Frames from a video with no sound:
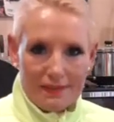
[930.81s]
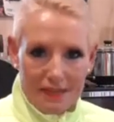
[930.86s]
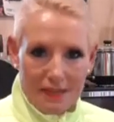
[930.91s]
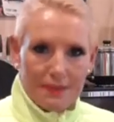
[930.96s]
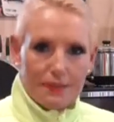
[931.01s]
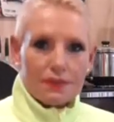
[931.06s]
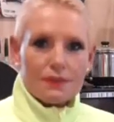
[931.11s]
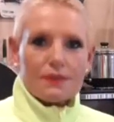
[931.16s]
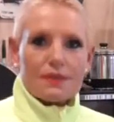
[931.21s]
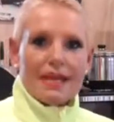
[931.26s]

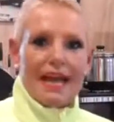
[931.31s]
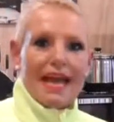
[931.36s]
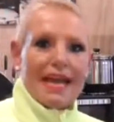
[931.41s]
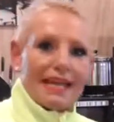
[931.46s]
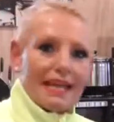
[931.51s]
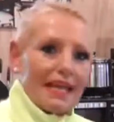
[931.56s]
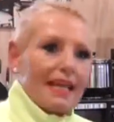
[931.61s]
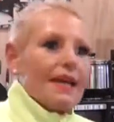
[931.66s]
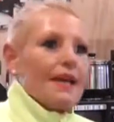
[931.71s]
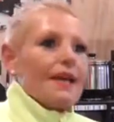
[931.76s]
So it'll
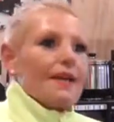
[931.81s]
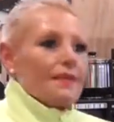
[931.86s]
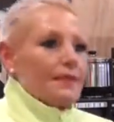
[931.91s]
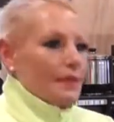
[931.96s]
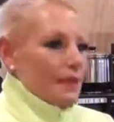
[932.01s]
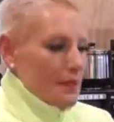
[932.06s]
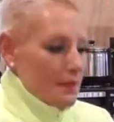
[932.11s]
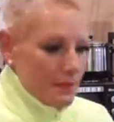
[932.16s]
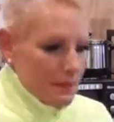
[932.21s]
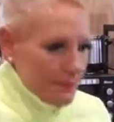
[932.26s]
take
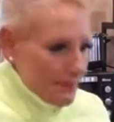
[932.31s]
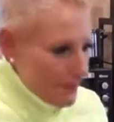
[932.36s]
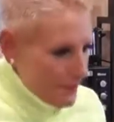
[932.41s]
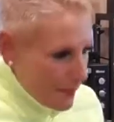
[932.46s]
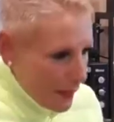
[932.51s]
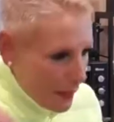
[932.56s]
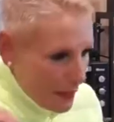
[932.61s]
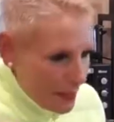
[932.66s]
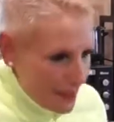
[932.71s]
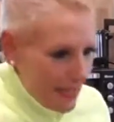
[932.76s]

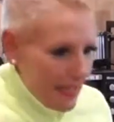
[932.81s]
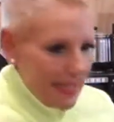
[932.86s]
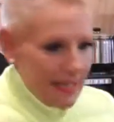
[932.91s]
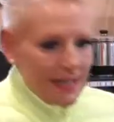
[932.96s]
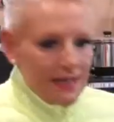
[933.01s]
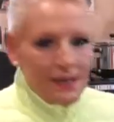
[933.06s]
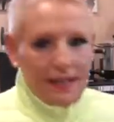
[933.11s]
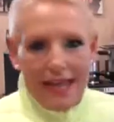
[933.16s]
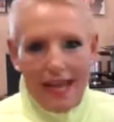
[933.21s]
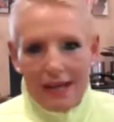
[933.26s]

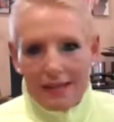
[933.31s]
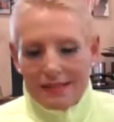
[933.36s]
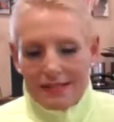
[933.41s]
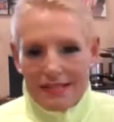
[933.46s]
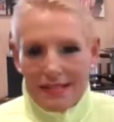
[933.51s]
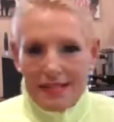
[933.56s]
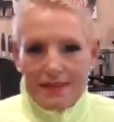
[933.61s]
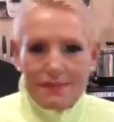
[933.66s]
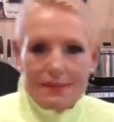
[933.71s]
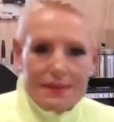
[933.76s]
protein and
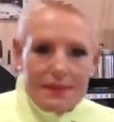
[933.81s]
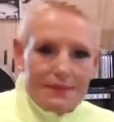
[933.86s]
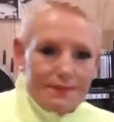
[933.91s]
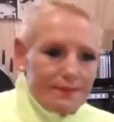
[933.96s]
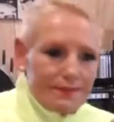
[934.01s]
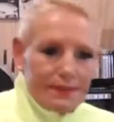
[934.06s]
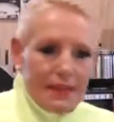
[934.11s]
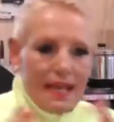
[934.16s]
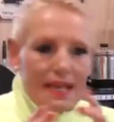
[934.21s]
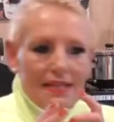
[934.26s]

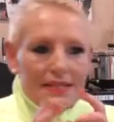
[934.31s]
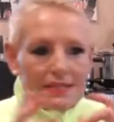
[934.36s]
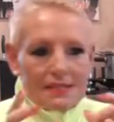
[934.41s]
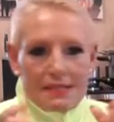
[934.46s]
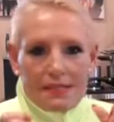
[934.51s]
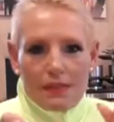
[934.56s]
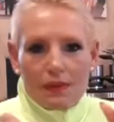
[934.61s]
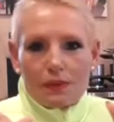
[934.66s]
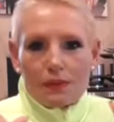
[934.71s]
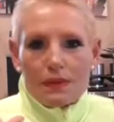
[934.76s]
calcium
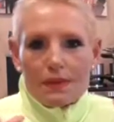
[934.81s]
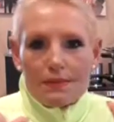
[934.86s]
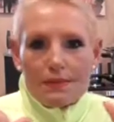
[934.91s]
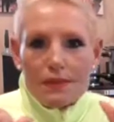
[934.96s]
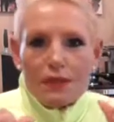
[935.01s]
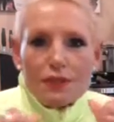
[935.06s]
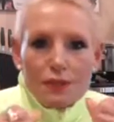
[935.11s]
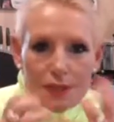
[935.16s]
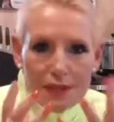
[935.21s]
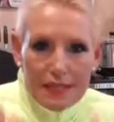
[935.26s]
and all of the
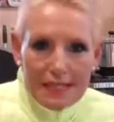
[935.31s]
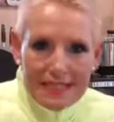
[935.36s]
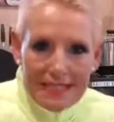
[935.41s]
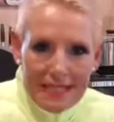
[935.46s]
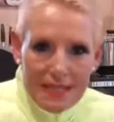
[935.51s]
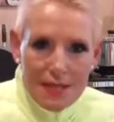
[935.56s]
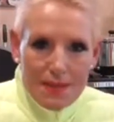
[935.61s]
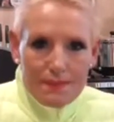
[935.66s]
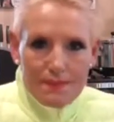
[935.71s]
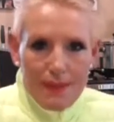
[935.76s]
nutrients
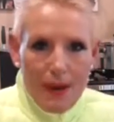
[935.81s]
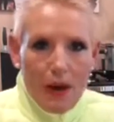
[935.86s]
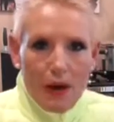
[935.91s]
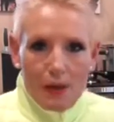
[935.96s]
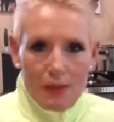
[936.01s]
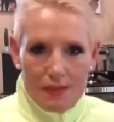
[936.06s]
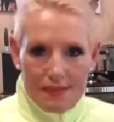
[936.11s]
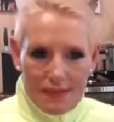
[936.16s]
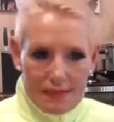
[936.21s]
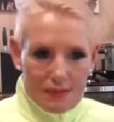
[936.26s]
in your
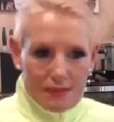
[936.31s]
bones,